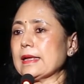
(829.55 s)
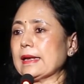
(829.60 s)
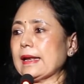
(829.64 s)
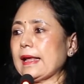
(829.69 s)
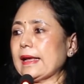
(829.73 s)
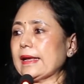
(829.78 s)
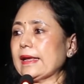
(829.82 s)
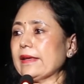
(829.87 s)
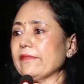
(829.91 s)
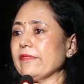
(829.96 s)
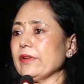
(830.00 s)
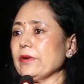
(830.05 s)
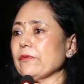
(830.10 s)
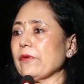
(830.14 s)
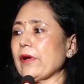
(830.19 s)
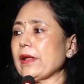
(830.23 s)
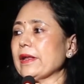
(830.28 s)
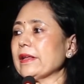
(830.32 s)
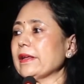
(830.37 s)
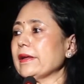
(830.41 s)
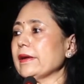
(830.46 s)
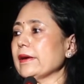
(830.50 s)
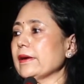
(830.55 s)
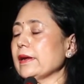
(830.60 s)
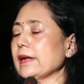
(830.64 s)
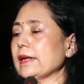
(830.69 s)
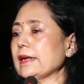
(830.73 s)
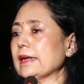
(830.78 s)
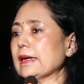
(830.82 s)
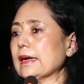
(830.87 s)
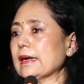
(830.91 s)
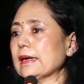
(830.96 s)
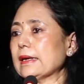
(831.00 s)
Like even when here
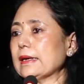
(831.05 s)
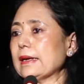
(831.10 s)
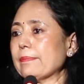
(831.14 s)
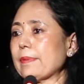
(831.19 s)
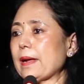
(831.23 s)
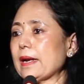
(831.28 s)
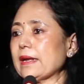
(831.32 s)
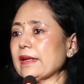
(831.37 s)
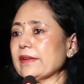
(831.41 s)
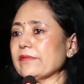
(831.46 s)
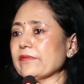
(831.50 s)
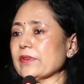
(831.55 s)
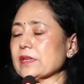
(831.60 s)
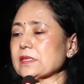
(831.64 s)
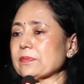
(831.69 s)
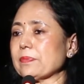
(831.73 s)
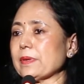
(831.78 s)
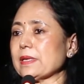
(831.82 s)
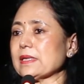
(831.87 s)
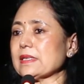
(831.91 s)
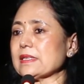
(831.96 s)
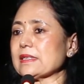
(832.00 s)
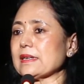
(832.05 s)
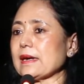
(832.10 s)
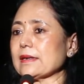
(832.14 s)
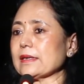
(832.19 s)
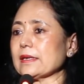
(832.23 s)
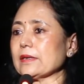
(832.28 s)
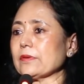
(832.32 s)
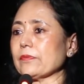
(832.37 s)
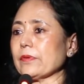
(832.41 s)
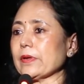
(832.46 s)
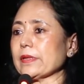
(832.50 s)
in Nepal Investment
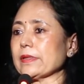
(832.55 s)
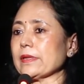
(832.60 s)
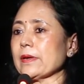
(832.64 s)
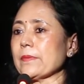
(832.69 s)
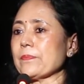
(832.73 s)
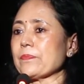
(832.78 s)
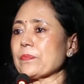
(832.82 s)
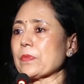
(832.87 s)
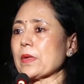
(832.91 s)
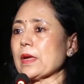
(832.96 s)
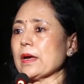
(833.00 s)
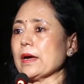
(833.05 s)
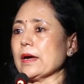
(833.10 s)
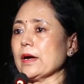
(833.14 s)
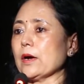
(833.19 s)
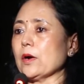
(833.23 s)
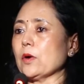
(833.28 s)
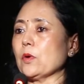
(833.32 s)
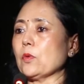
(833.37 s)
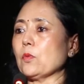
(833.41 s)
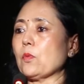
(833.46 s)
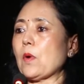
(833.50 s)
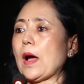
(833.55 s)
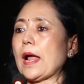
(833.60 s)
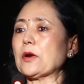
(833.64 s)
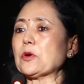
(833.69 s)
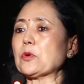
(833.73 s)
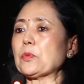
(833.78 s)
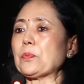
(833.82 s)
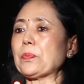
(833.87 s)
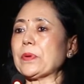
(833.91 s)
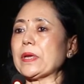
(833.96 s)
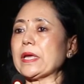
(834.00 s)
started with
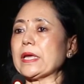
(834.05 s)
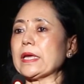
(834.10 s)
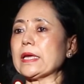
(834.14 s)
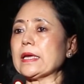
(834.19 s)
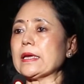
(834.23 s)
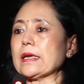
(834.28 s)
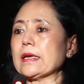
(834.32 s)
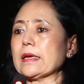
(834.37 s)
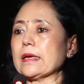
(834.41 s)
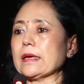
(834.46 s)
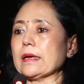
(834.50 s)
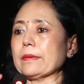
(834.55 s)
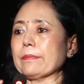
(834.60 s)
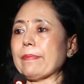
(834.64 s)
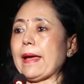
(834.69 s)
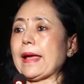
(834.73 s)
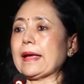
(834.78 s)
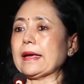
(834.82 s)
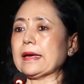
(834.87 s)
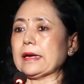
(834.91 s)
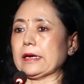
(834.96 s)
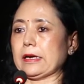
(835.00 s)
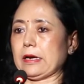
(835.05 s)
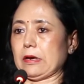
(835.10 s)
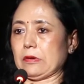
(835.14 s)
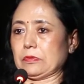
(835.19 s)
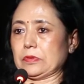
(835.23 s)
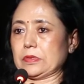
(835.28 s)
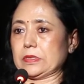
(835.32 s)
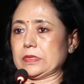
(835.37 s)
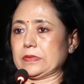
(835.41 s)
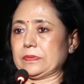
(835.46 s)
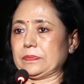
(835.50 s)
1 rupee bank
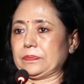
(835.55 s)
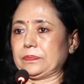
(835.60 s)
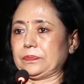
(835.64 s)
account.